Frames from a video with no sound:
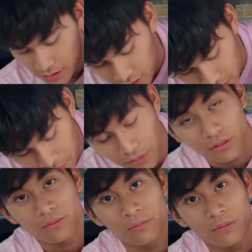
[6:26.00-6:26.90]
This is
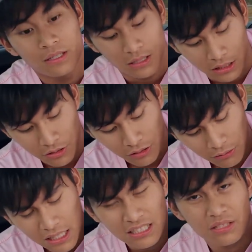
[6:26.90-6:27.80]
from a Toyota
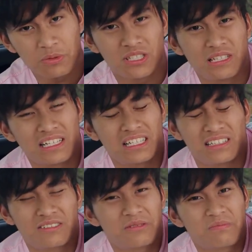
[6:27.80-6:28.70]
Rectus, which is like a
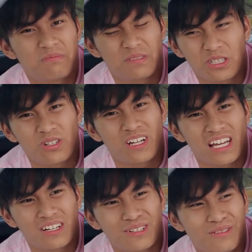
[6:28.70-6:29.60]
Toyota
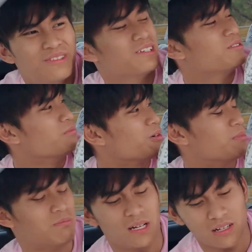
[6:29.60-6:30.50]
Echo, but a
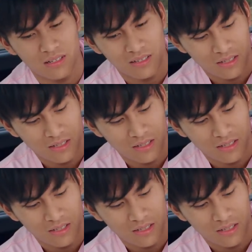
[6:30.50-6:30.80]
bit bigger.